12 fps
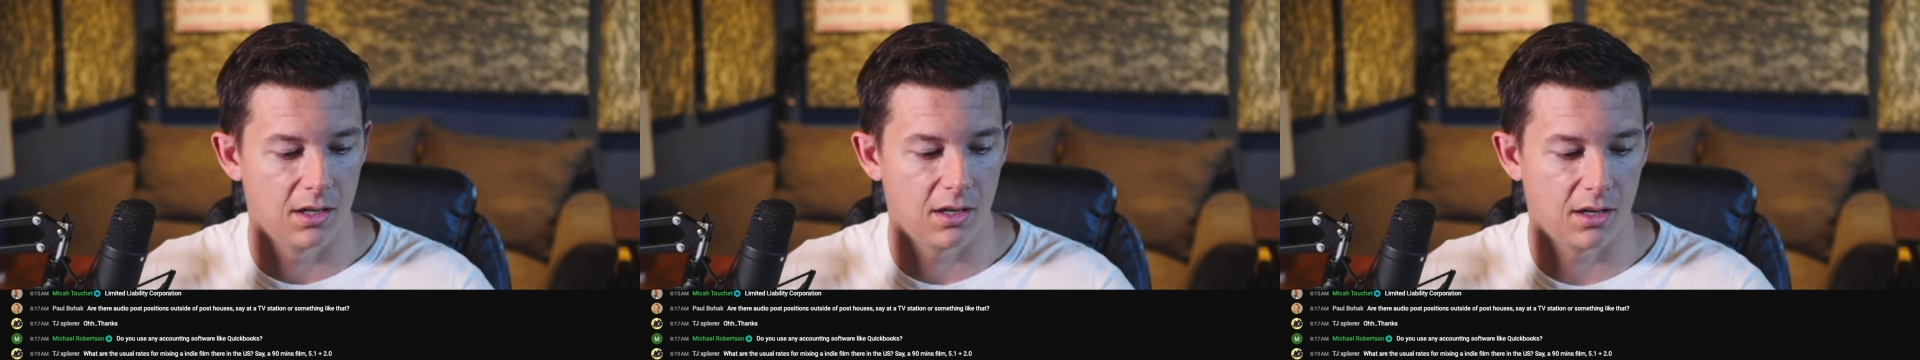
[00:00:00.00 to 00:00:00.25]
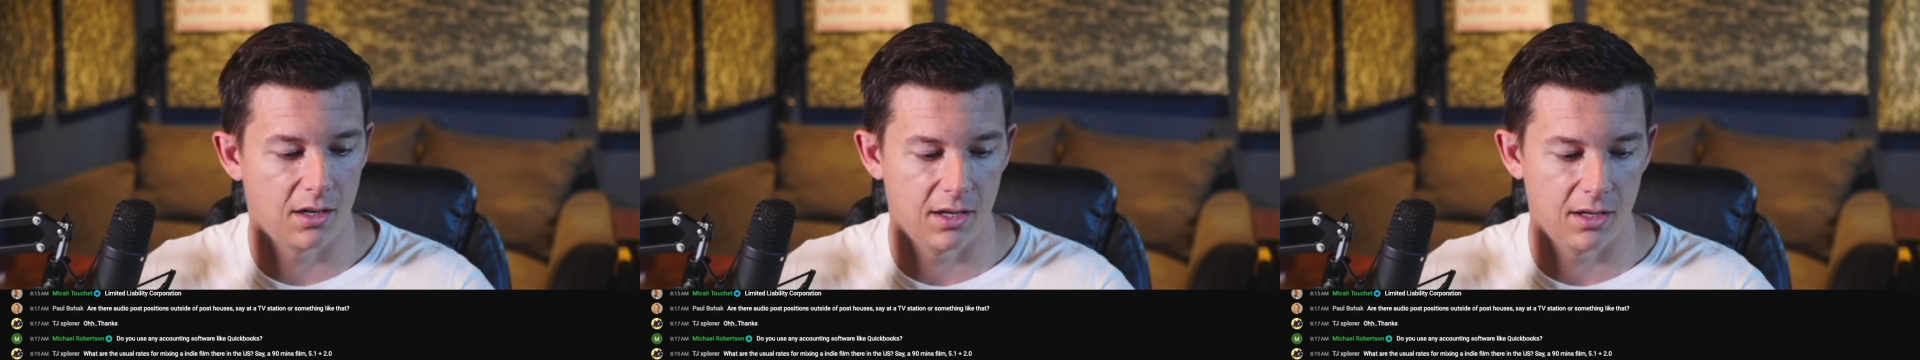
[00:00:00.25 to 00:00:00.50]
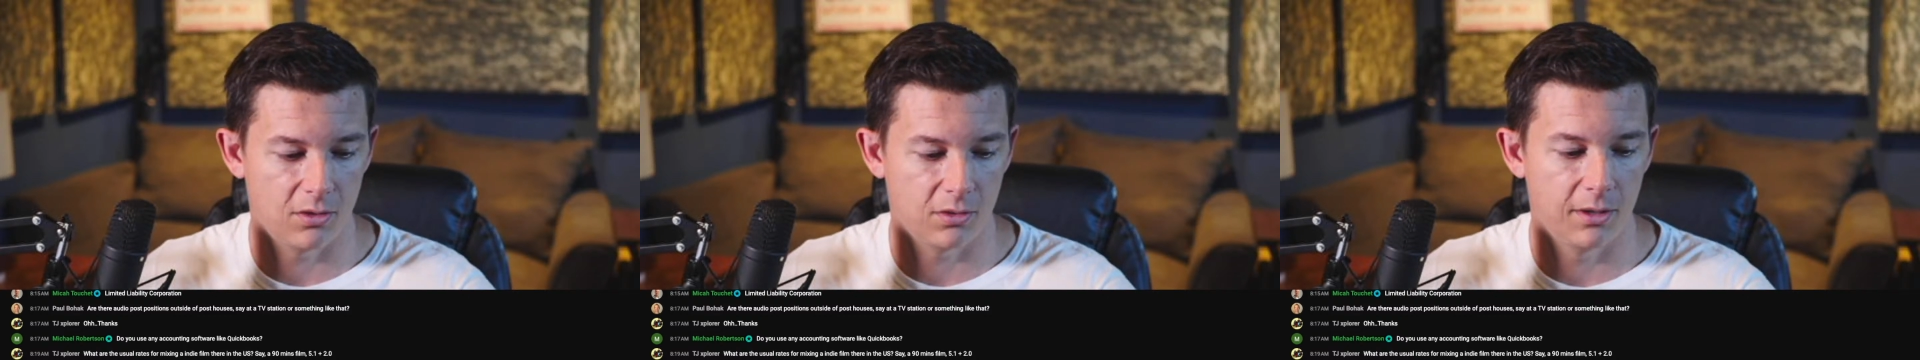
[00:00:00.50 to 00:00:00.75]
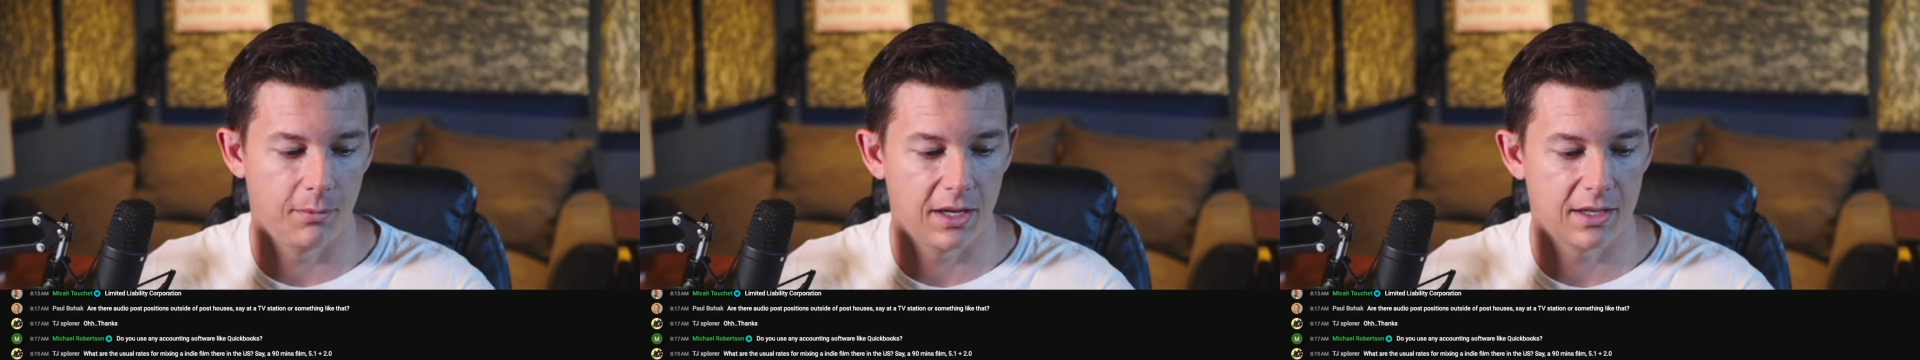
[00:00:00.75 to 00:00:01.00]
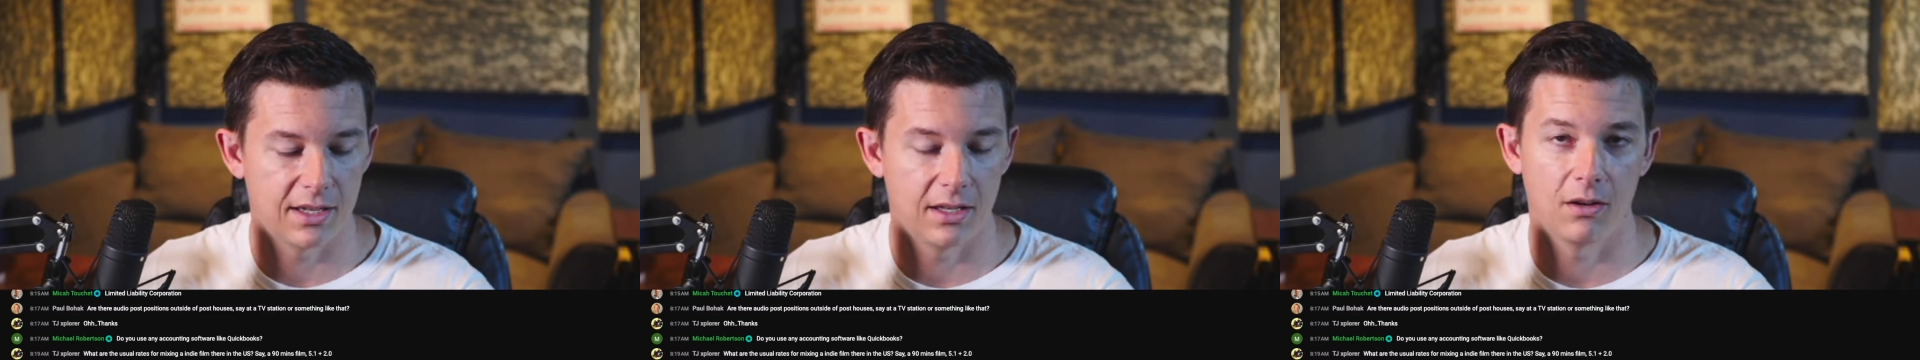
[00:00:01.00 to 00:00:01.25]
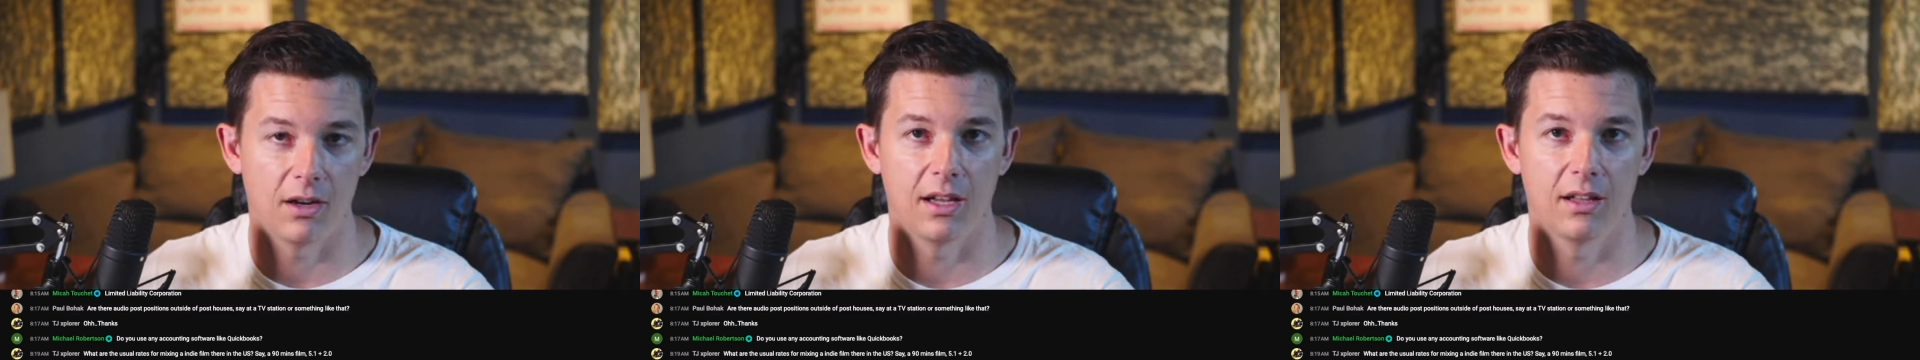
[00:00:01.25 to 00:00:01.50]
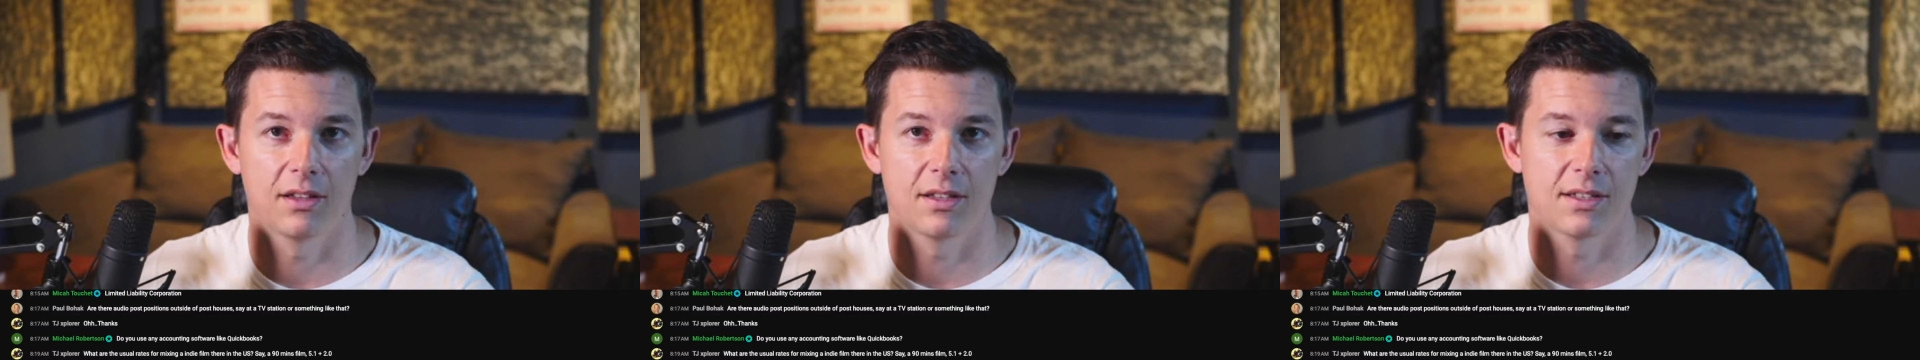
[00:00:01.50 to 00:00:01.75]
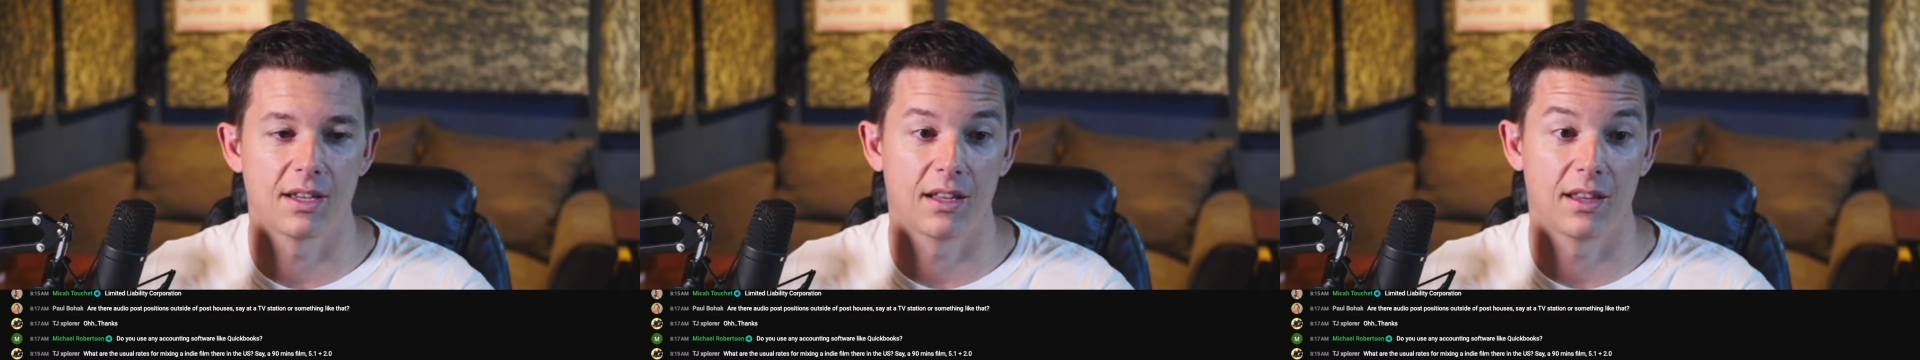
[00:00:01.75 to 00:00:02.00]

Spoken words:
and only make 10 grand because like